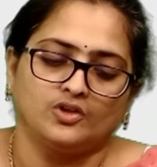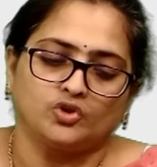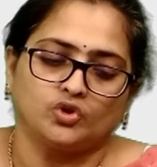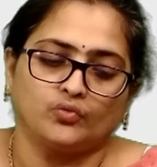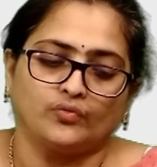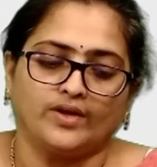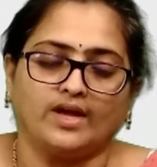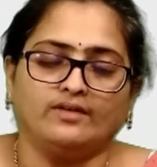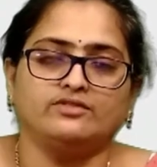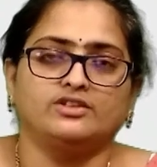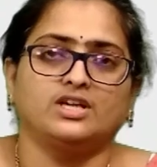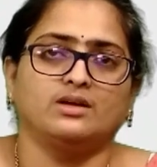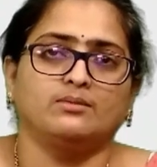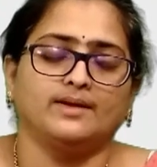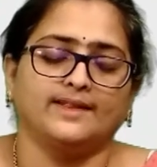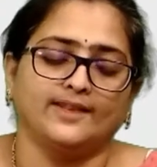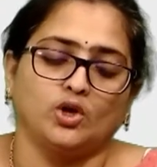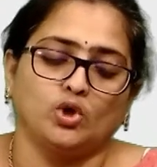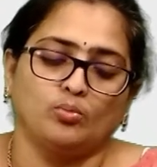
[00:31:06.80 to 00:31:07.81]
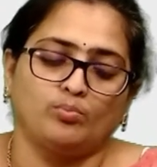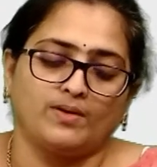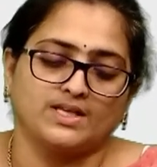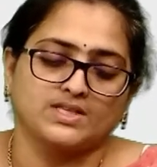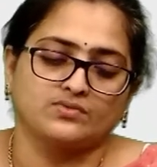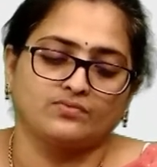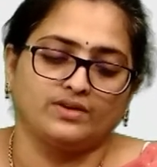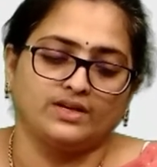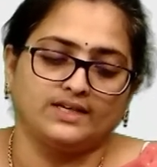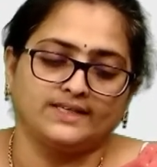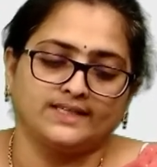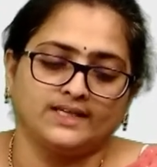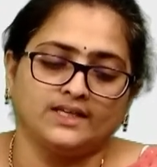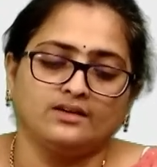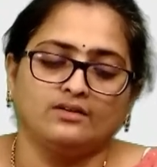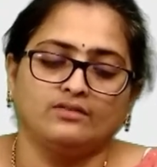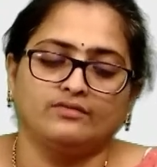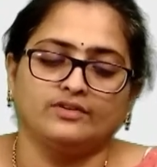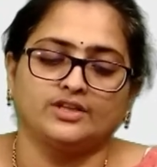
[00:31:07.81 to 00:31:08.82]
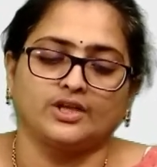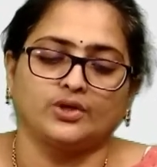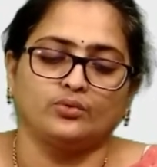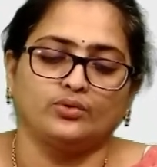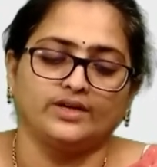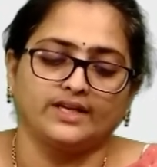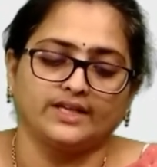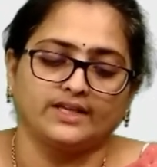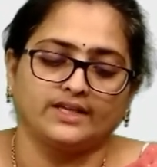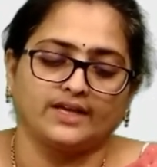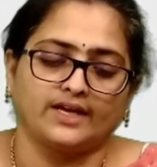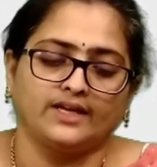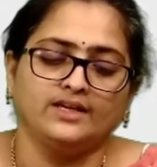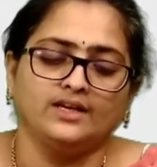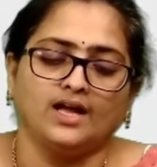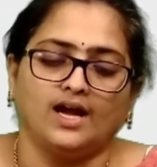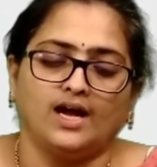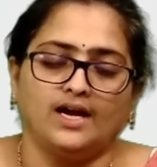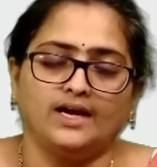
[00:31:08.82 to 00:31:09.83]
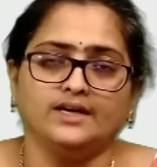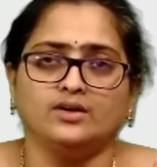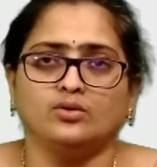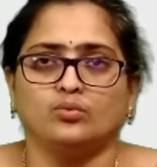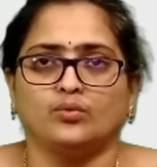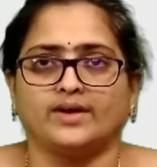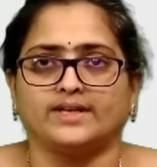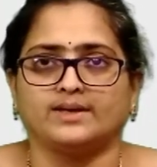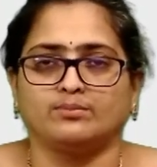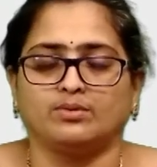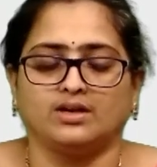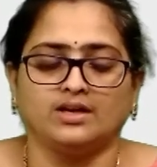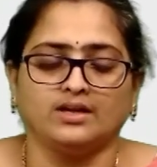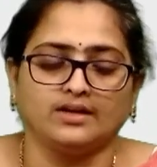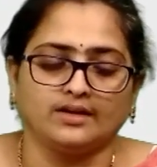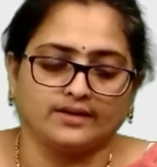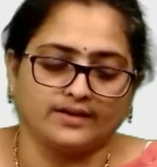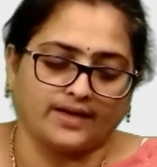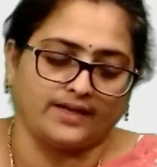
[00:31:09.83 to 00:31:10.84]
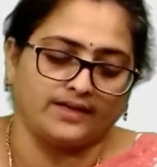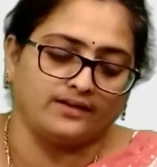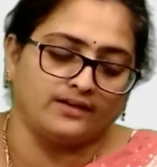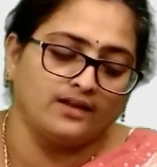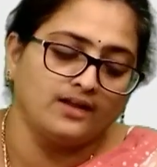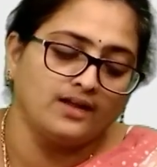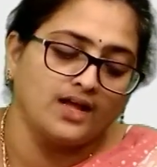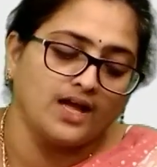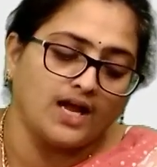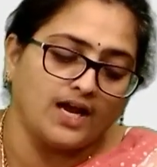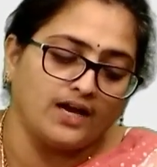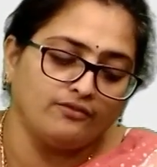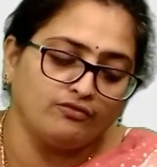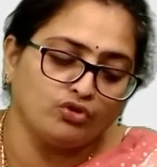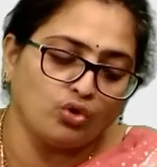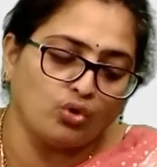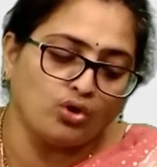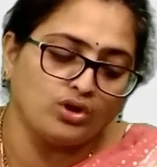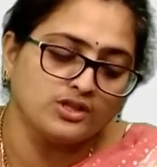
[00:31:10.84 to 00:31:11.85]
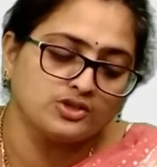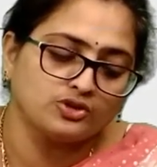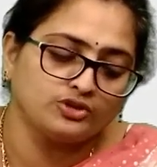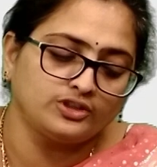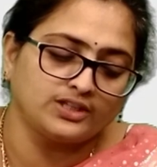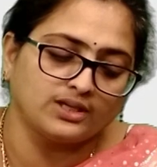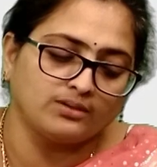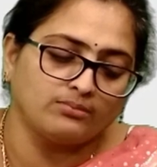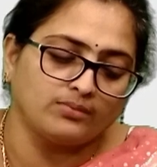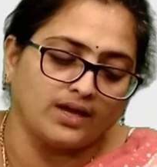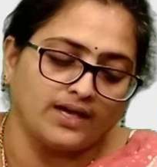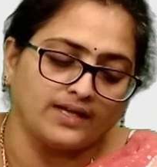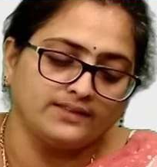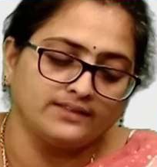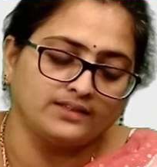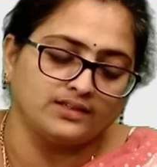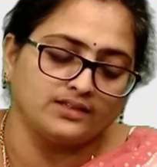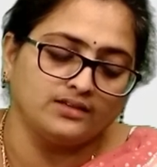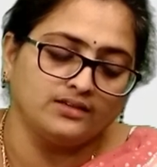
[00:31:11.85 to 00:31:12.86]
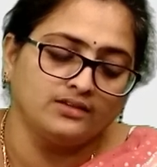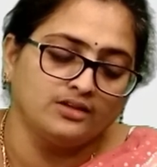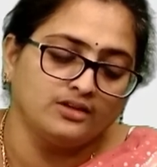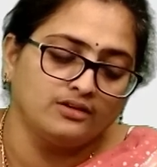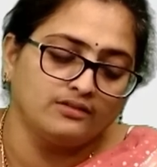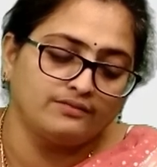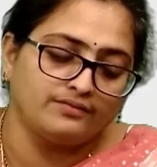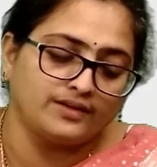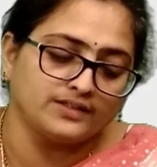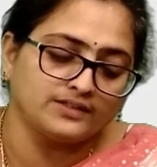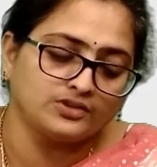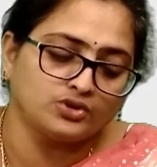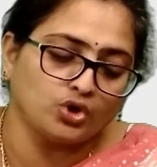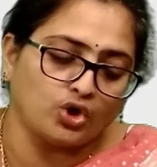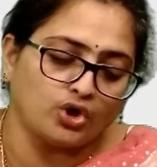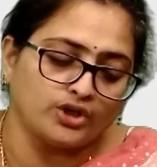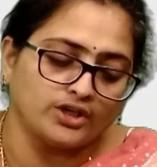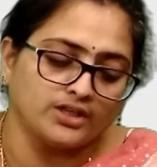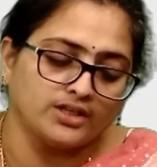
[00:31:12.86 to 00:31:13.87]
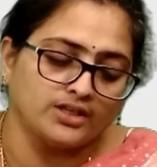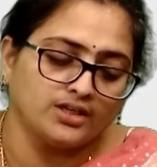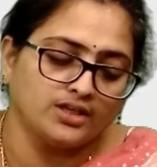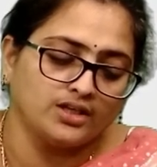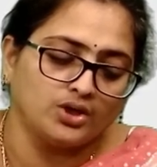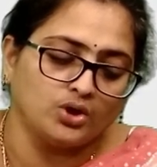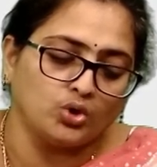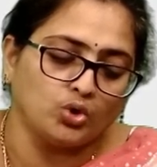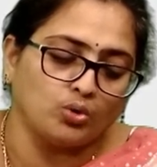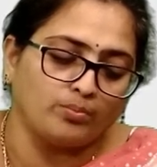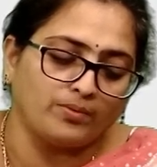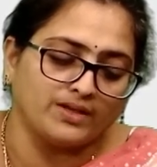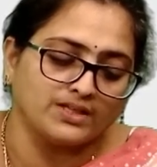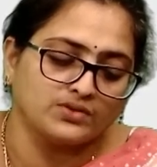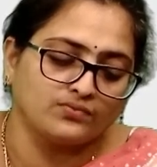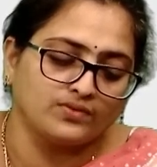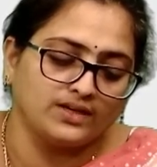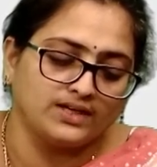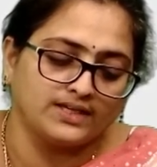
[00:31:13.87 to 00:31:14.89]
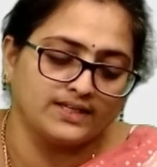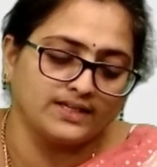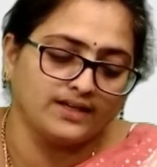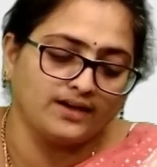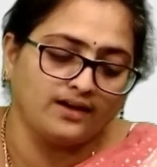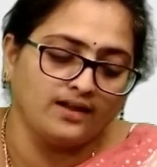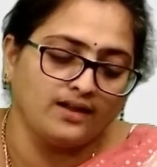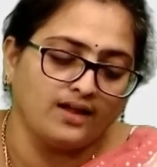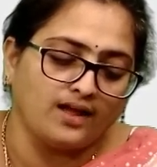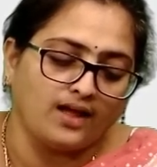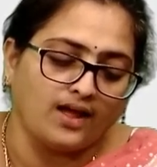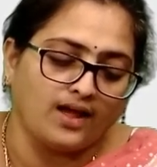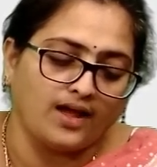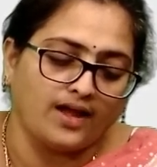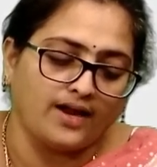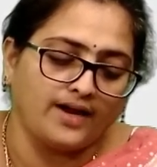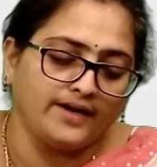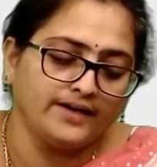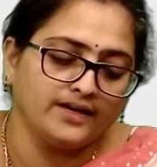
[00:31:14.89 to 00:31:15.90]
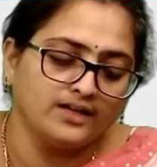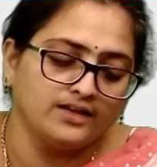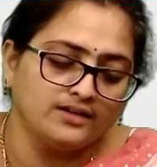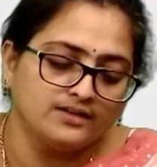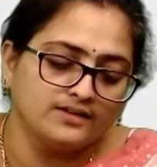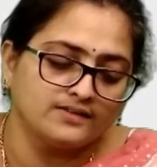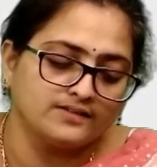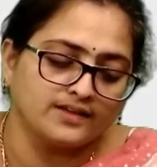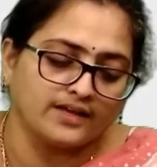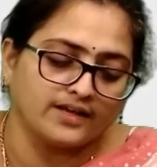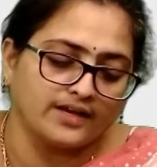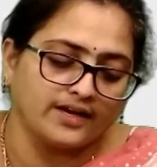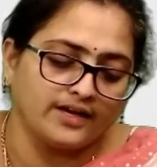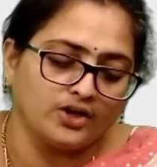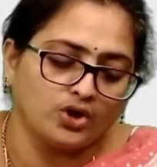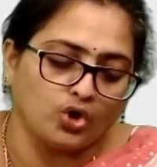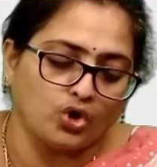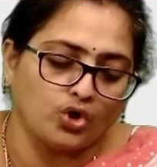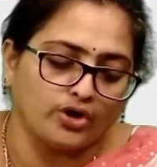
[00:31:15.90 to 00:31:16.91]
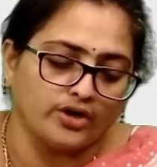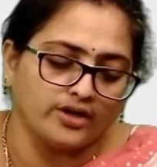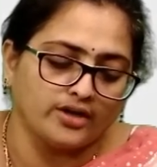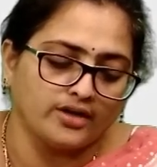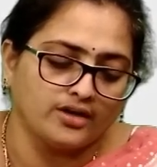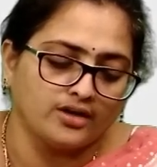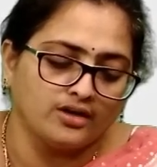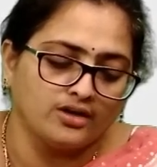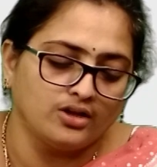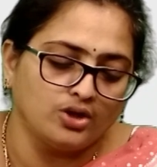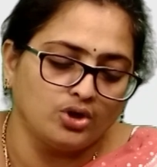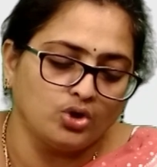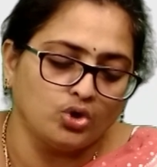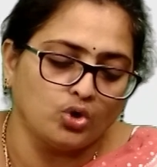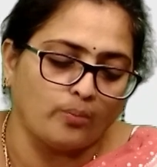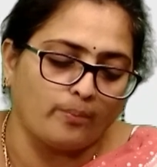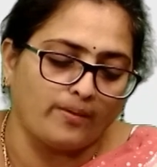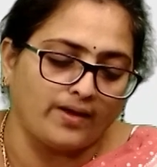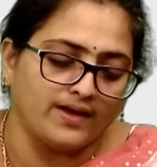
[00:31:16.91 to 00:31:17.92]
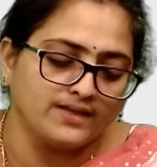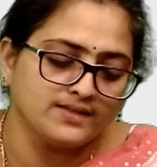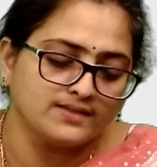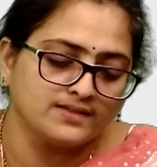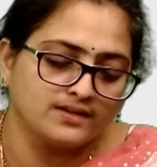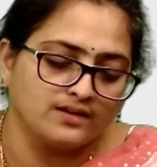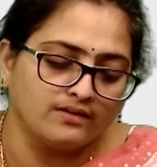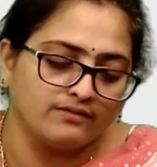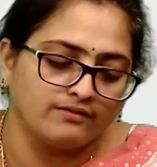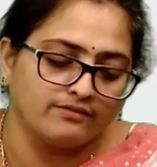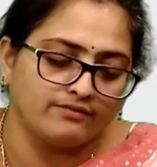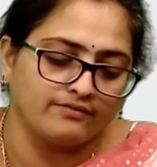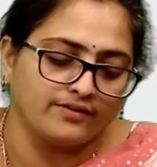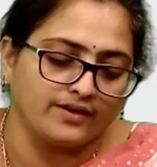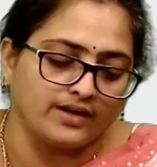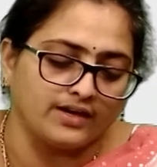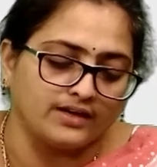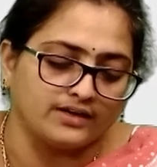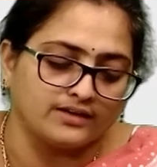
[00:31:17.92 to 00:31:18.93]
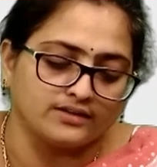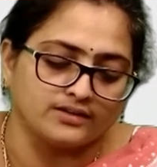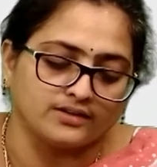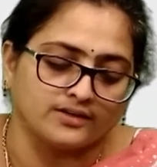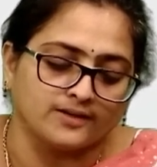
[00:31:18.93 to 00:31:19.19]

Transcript: we have determined the low pass filter with a unity gain and variable gain, and we also determine the first order low pass filter and second order low pass filter,